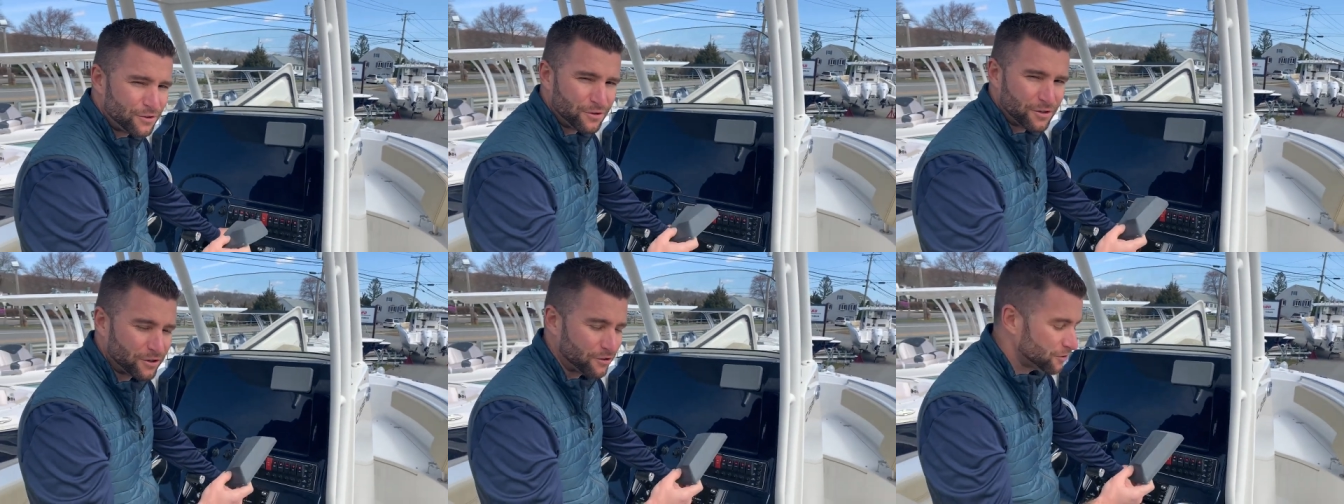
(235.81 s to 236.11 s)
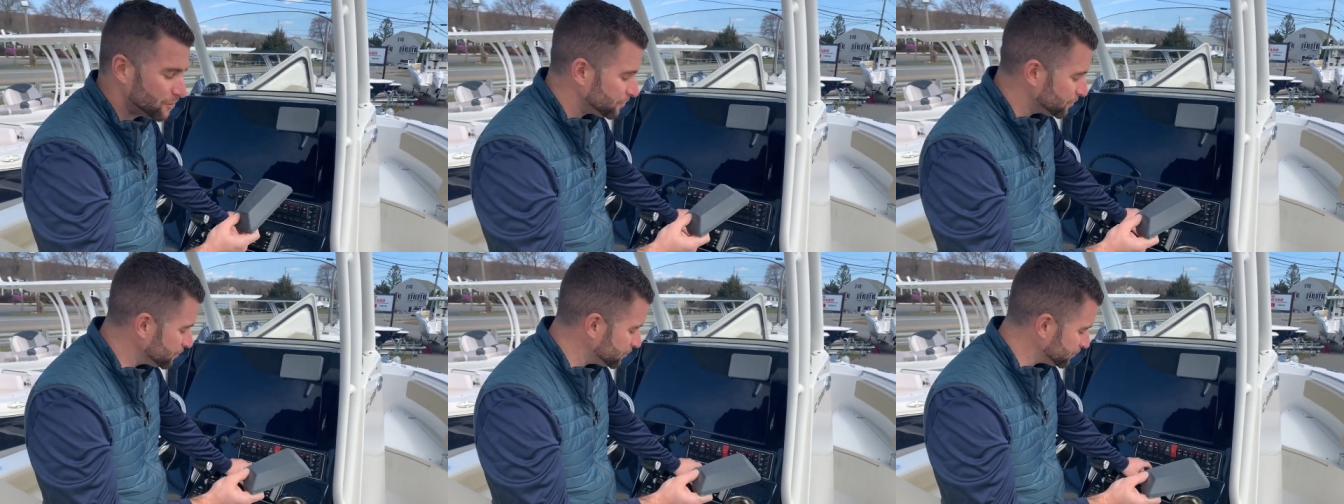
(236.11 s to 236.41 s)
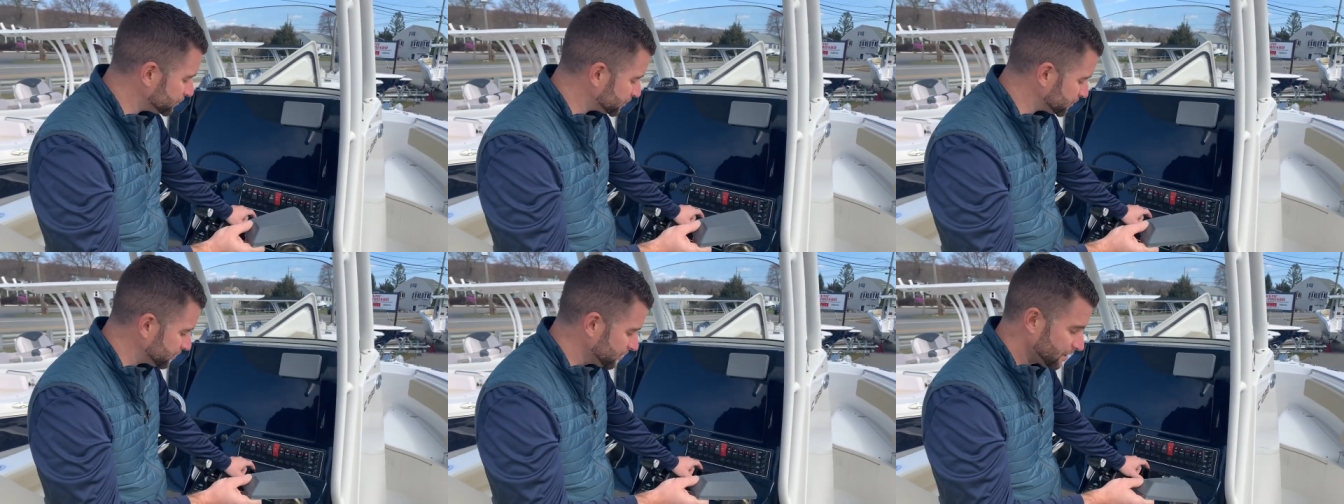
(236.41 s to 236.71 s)
You can
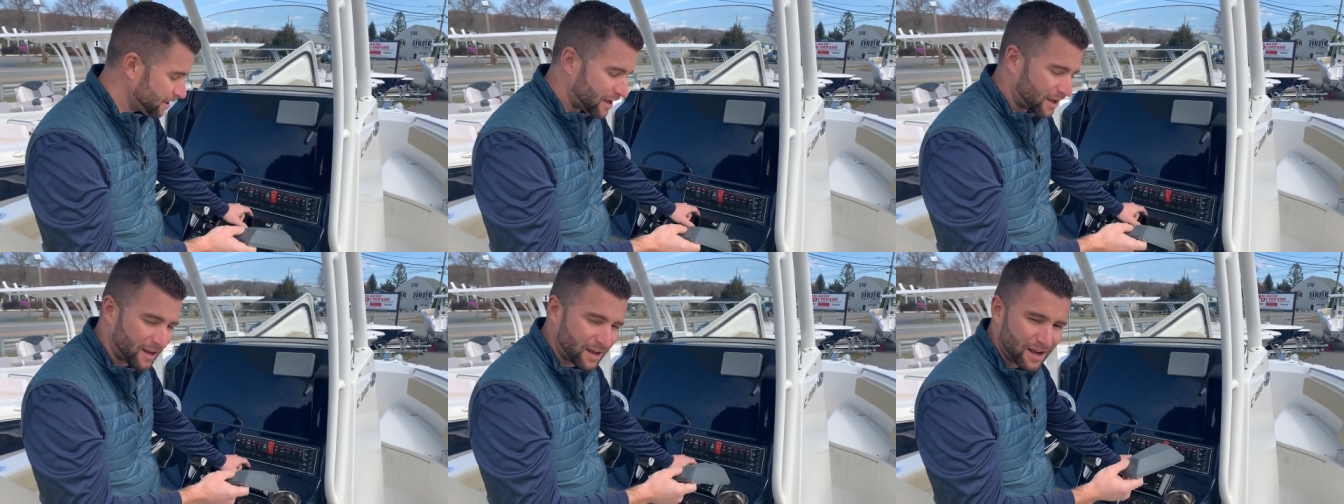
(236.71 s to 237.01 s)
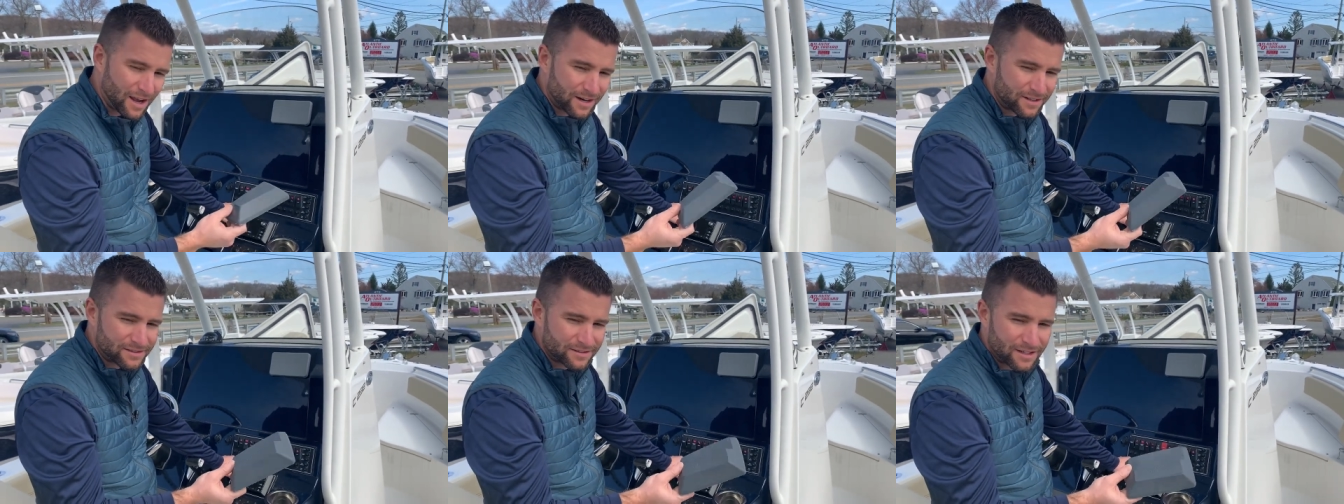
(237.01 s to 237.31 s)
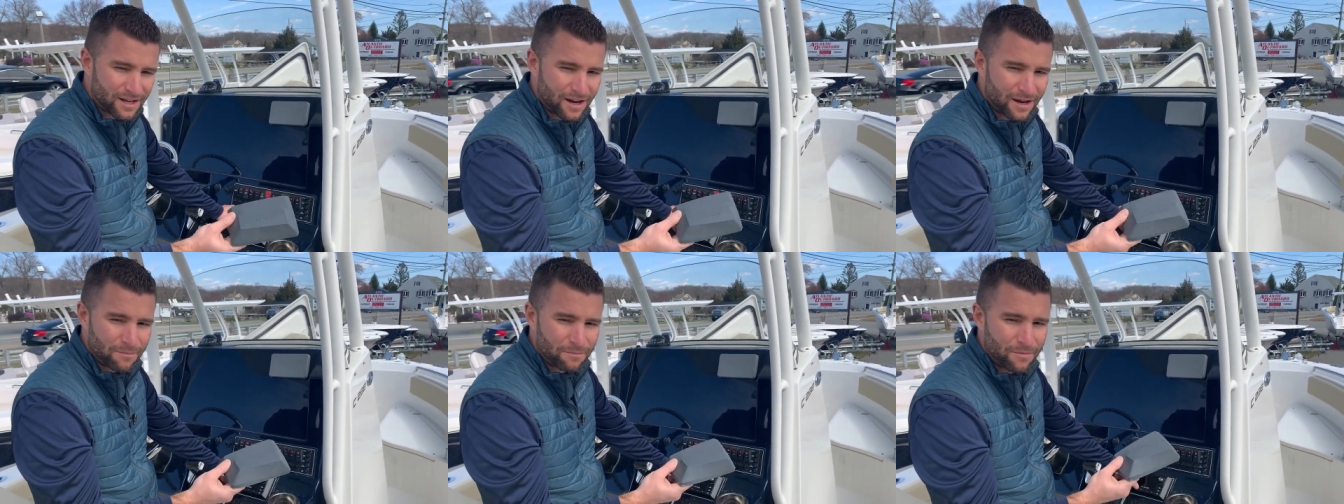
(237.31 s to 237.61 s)
use
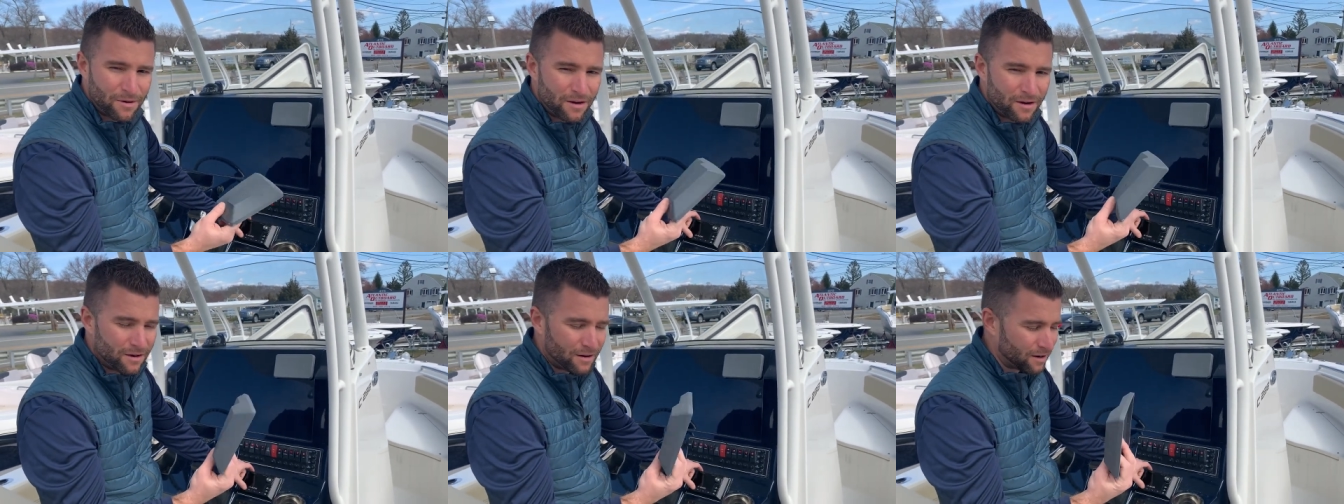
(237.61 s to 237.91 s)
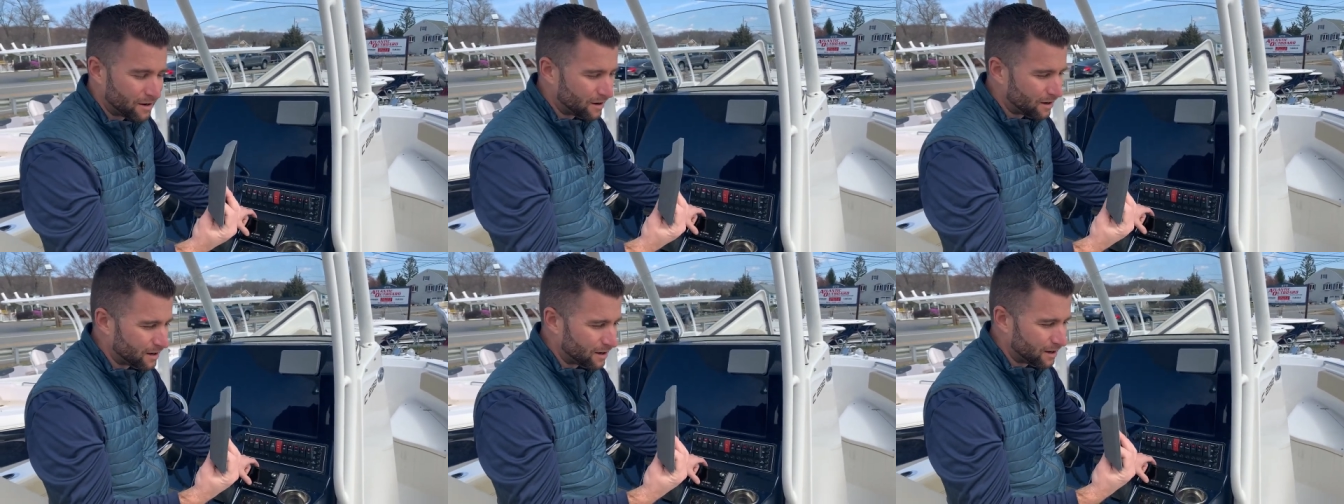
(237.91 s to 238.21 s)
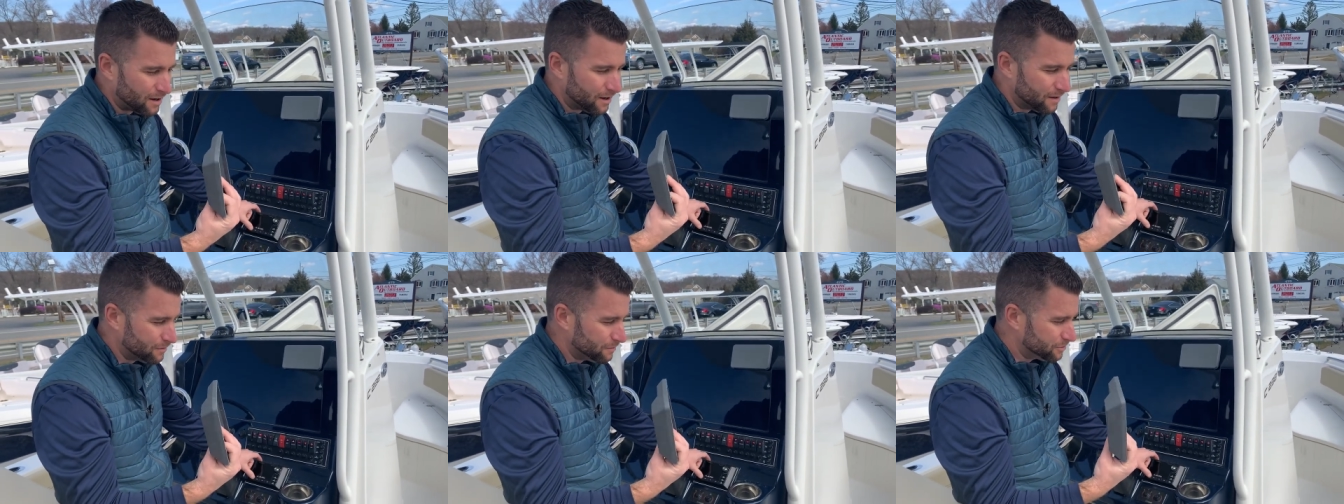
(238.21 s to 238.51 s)
X M,
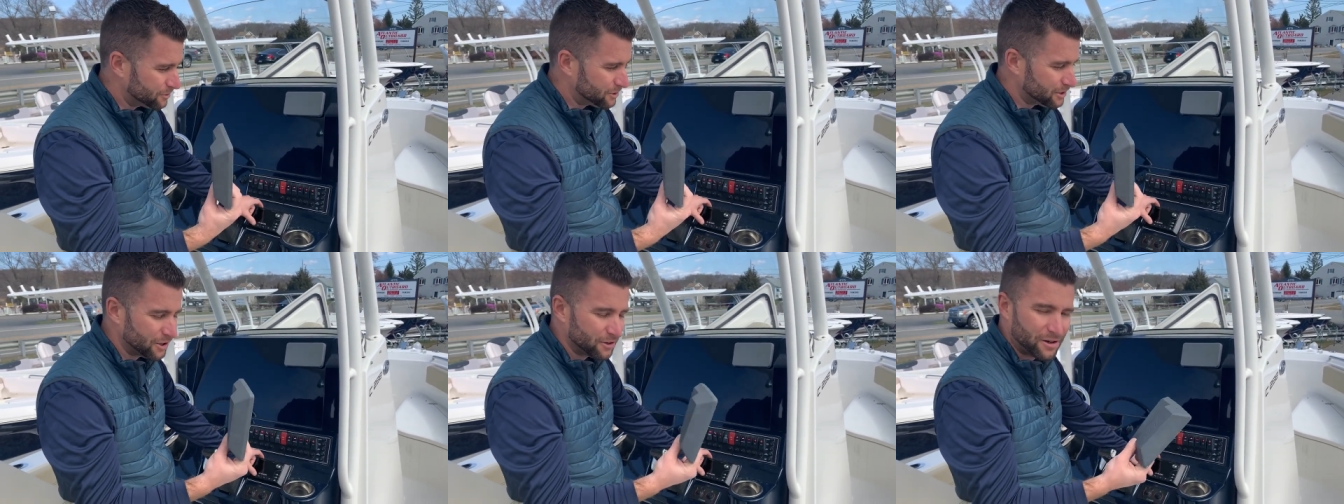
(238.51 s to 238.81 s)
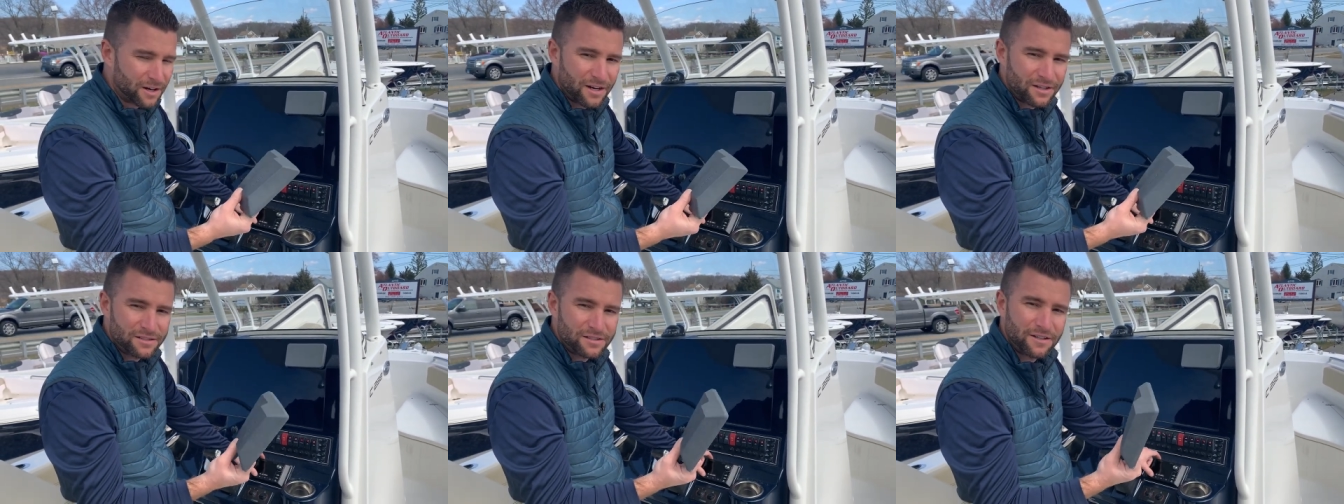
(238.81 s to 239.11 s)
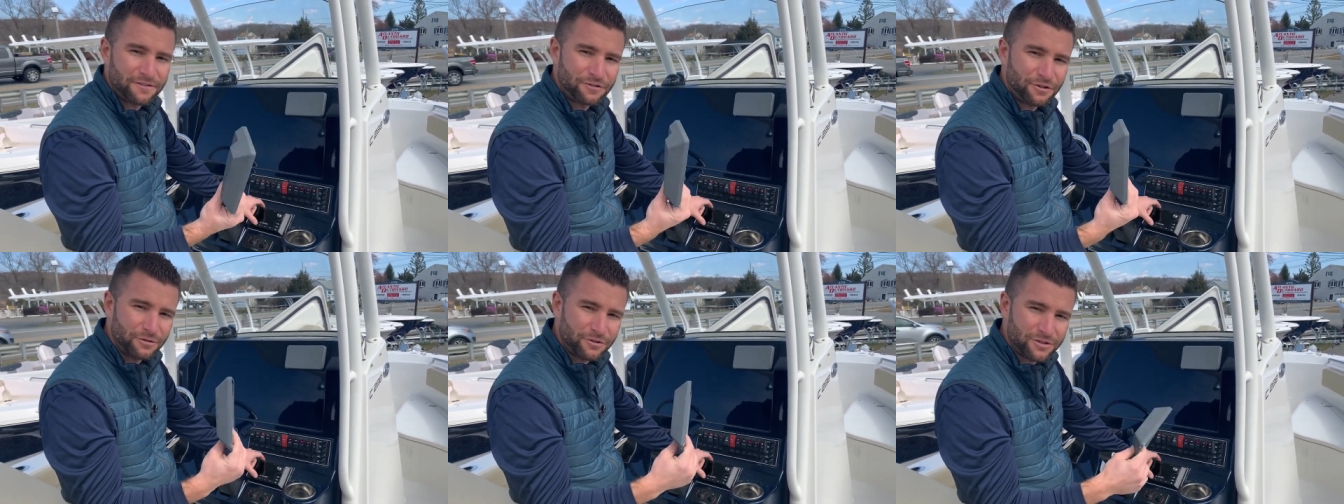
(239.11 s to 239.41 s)
uh, Sirius.
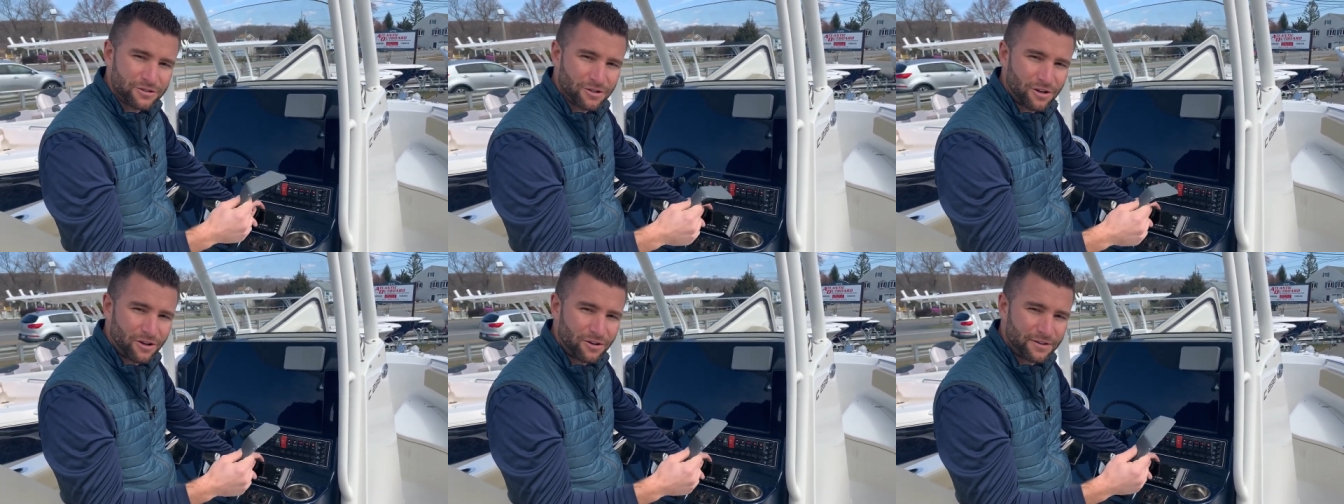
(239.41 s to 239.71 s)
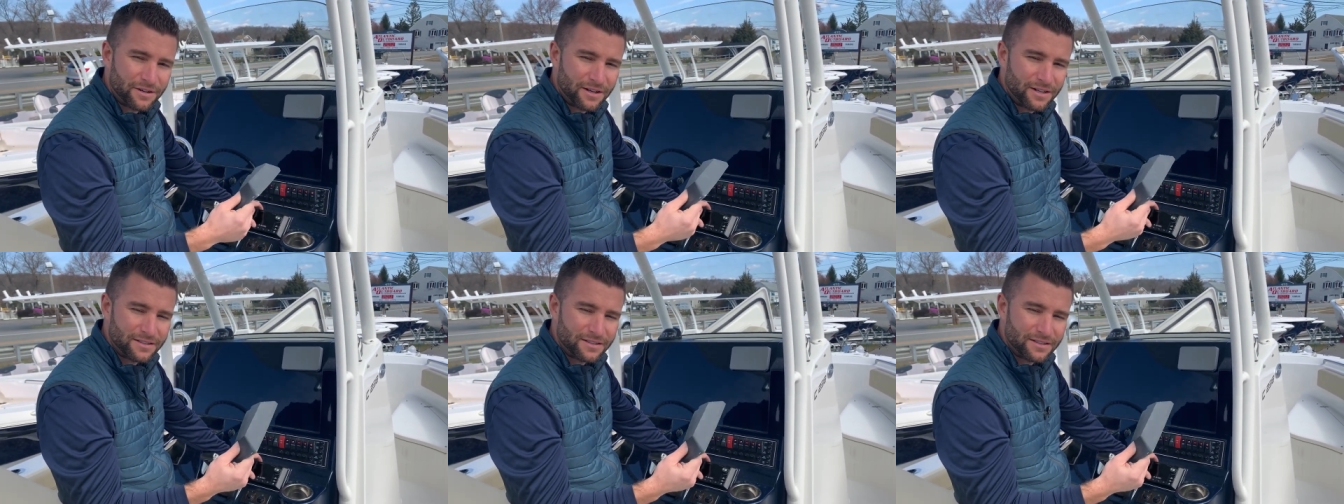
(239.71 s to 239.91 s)
If you install an